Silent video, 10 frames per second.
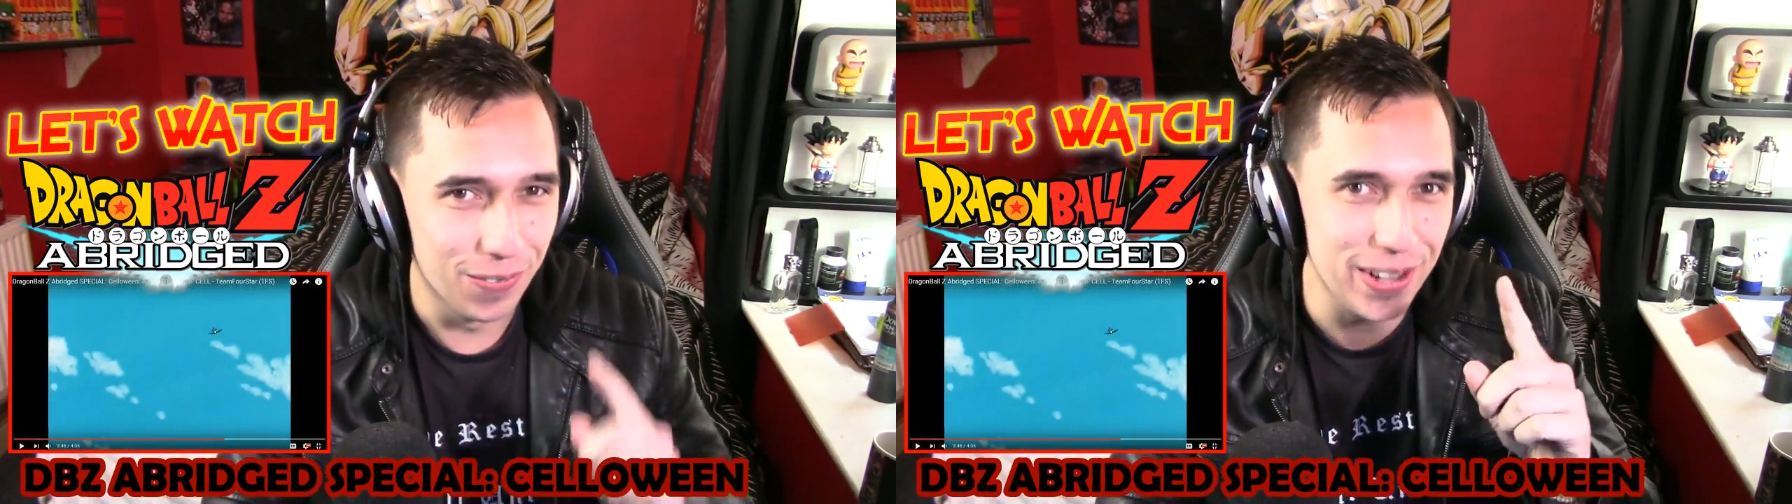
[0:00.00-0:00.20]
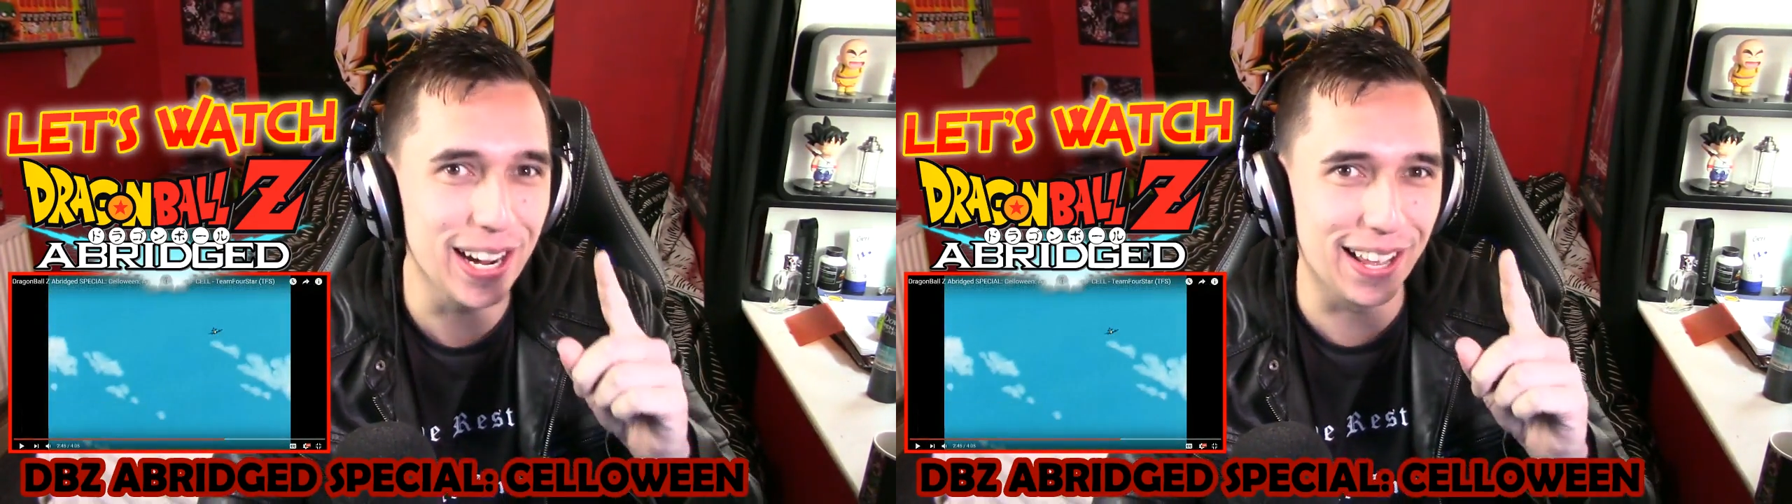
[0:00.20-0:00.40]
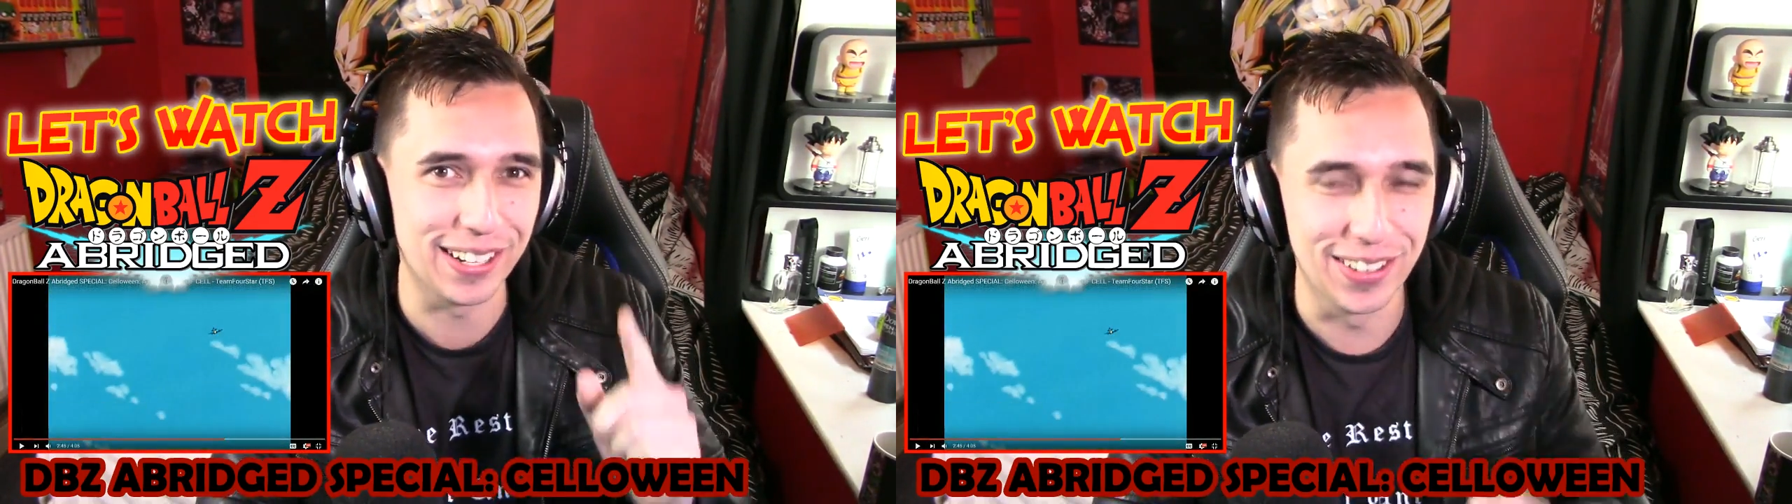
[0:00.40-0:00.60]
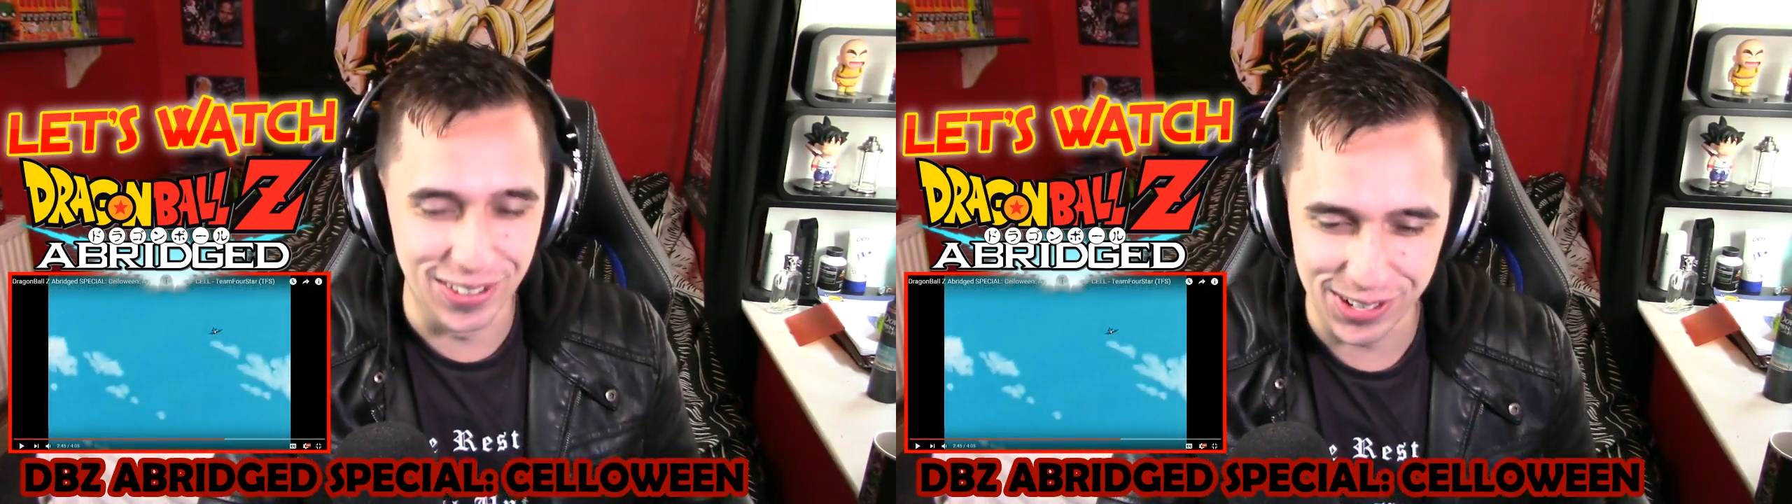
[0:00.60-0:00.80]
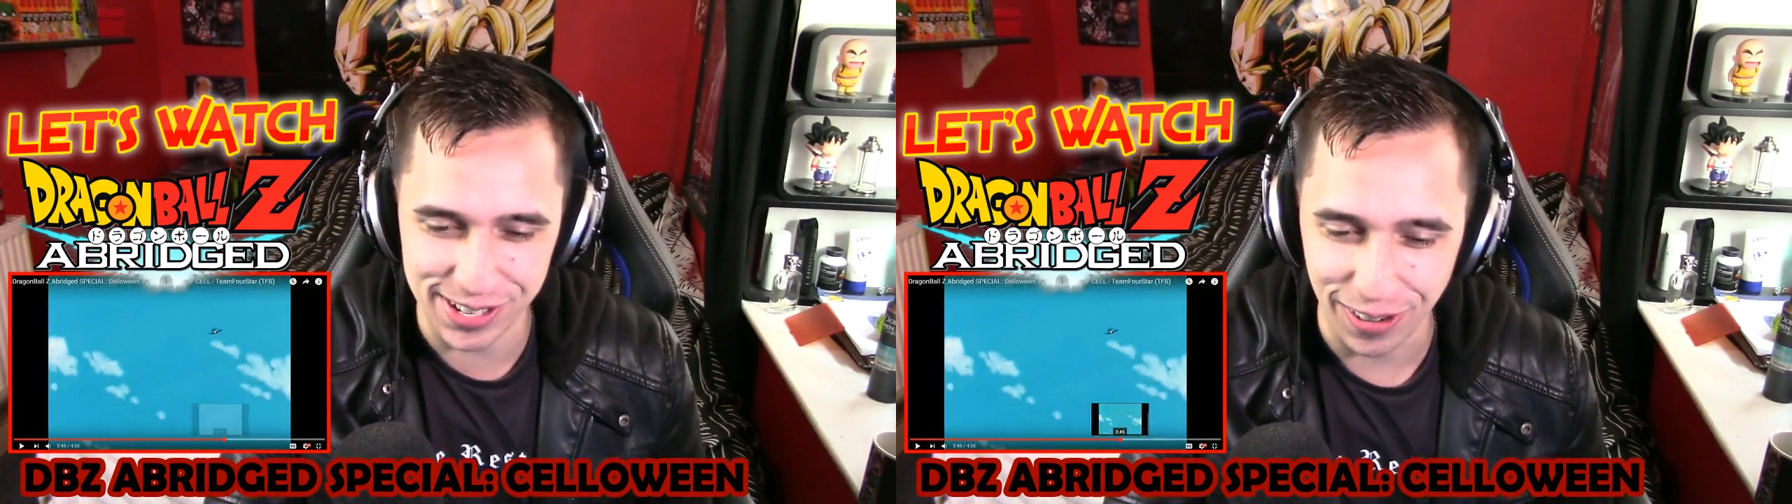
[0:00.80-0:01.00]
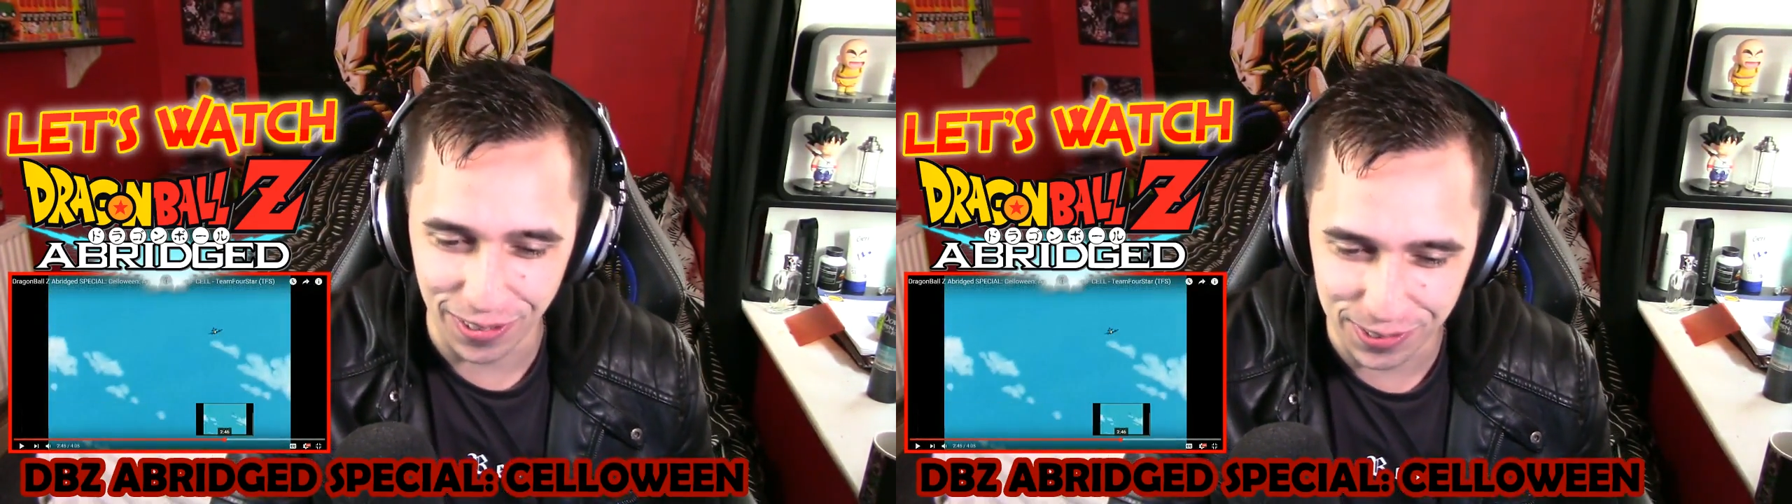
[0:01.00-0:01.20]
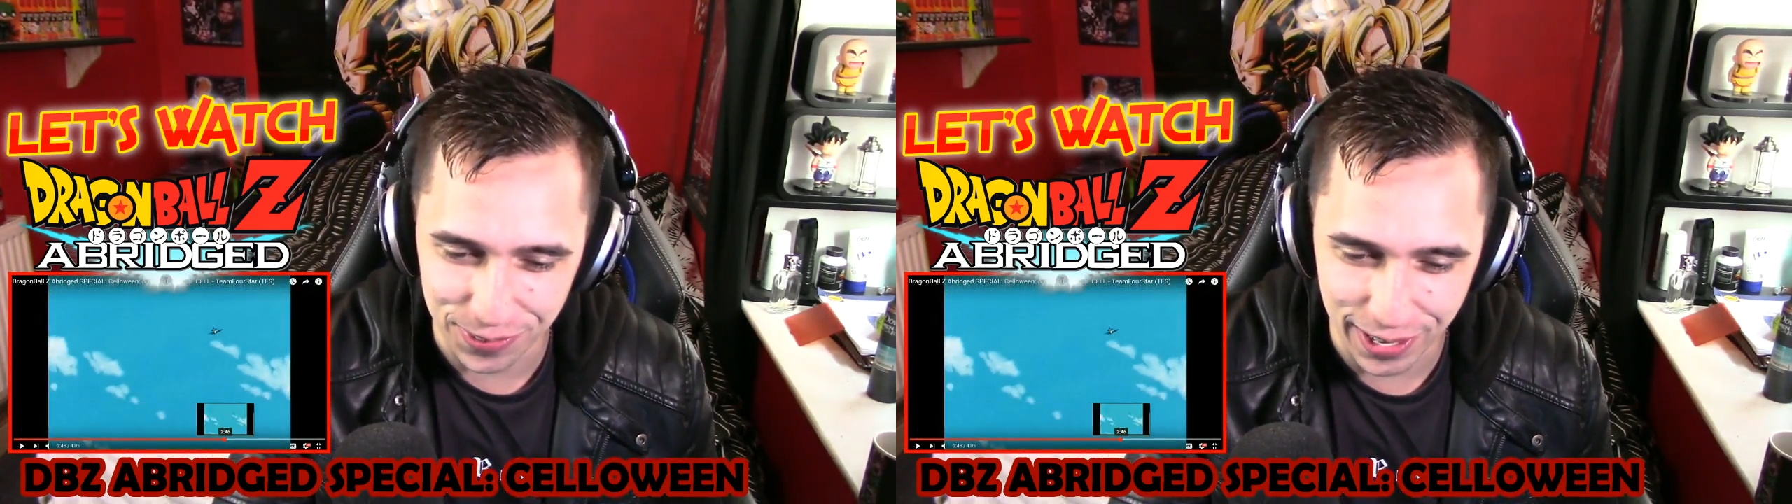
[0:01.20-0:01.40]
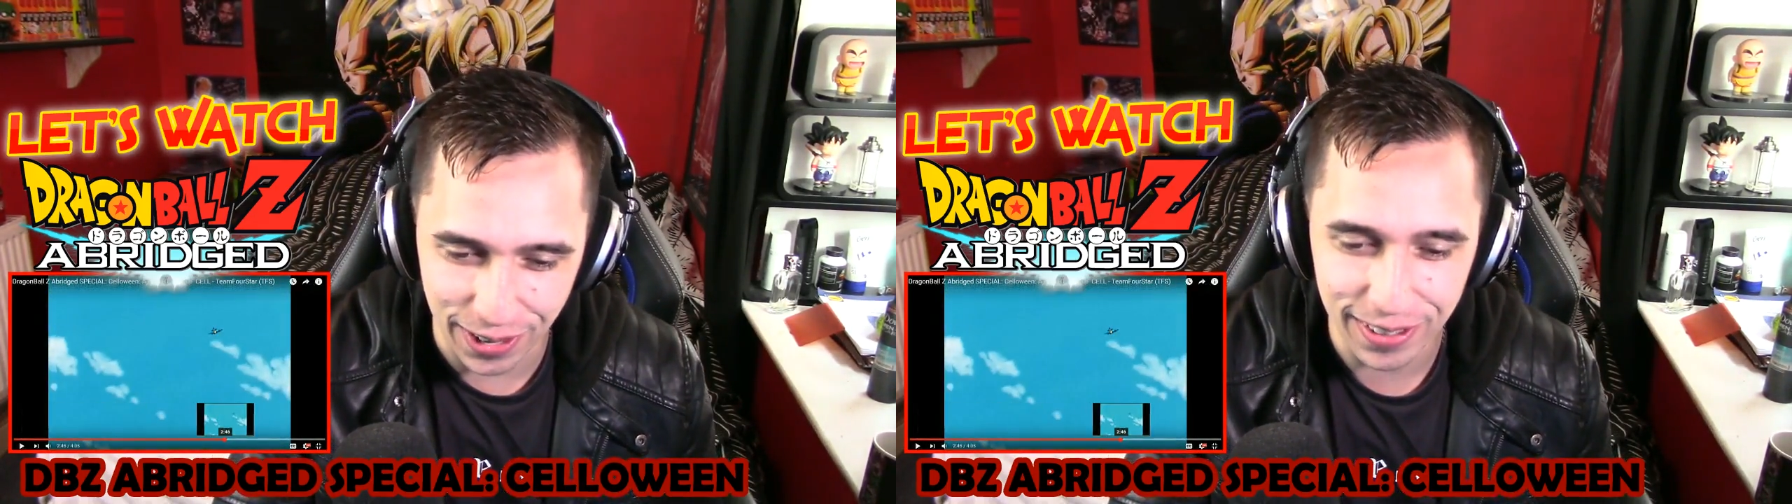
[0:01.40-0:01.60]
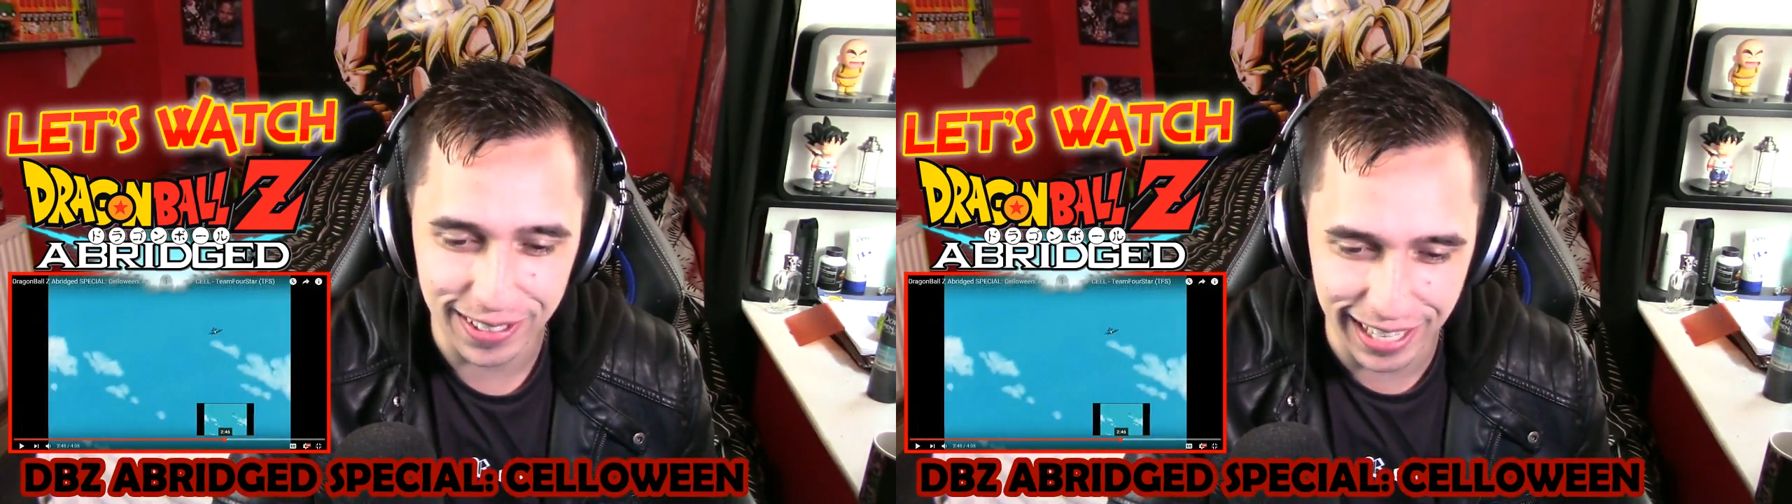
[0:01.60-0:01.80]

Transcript: We got another solar flare.